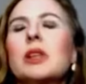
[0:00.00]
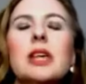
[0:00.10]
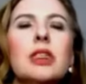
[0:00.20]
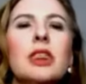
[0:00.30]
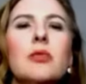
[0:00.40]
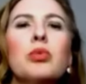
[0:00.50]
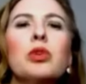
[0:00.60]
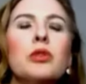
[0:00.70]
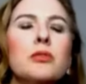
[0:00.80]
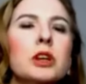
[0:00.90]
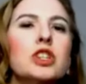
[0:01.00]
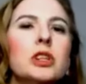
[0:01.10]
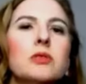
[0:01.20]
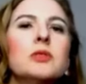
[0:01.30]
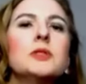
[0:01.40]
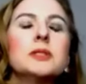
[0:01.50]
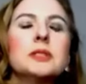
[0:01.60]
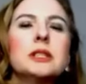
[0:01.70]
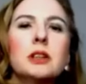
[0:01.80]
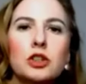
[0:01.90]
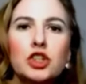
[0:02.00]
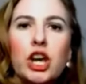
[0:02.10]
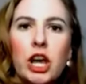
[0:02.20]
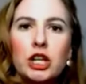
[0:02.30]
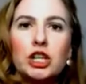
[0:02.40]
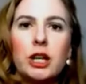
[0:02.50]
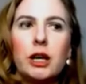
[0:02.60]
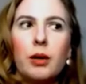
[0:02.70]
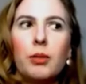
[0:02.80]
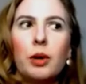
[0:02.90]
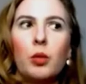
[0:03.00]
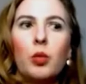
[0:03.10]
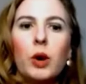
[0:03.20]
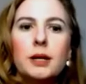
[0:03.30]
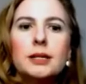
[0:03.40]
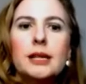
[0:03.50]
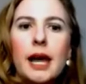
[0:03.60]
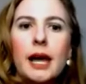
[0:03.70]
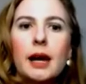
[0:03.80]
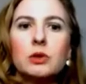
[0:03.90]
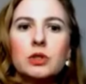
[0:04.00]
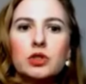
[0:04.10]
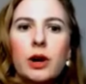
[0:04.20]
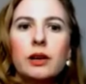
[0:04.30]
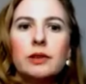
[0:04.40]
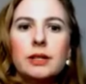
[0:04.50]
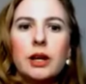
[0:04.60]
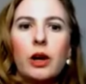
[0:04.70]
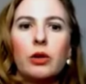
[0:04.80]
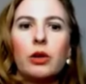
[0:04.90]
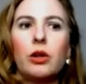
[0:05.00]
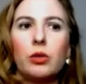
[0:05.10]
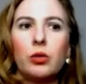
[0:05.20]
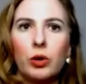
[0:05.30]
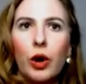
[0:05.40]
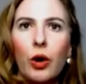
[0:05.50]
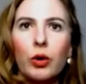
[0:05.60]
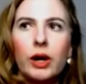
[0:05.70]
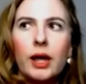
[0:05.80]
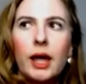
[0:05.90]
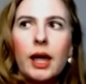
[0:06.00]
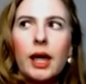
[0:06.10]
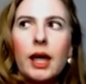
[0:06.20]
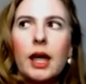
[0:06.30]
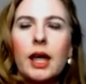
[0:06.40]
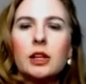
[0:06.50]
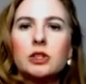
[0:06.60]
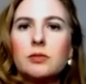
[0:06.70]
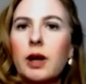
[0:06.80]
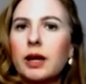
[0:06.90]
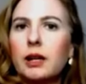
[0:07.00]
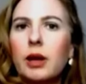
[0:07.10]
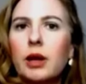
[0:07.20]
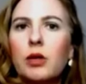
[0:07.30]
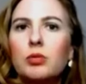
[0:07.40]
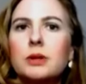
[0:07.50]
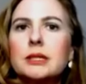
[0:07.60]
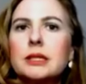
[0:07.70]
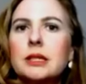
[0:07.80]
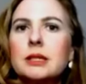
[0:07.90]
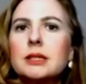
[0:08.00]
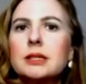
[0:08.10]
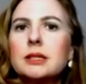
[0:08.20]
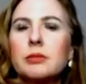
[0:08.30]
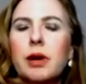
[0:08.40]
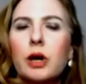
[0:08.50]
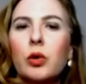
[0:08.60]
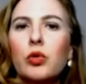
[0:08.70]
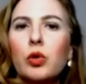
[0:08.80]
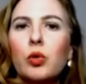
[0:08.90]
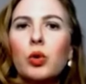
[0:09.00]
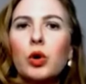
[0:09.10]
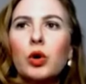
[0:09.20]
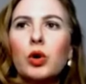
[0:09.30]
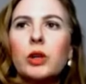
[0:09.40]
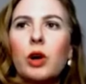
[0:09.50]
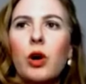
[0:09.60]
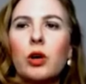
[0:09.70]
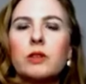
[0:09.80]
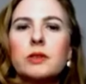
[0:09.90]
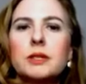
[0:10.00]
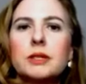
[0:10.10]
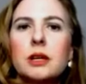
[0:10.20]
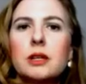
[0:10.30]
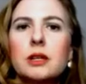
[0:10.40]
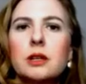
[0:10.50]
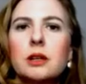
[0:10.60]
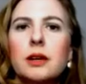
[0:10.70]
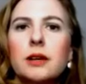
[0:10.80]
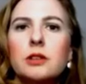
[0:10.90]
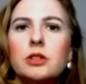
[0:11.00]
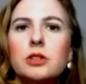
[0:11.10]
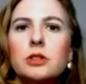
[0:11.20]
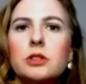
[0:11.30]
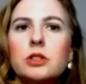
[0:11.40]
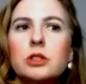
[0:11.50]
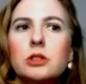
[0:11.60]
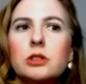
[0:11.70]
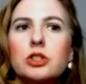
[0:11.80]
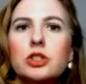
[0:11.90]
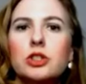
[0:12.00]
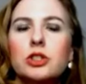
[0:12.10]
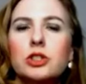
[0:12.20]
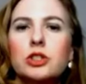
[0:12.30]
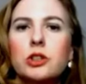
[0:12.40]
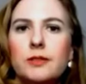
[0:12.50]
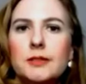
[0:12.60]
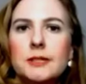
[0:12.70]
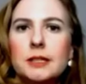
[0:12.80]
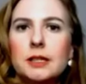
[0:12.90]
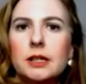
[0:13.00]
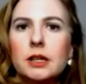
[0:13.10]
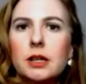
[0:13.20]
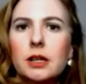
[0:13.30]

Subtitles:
really put much emphasis in it changing. But one day I was driving down the road, minding my own business in my own little world. And all of a sudden, it just shifted.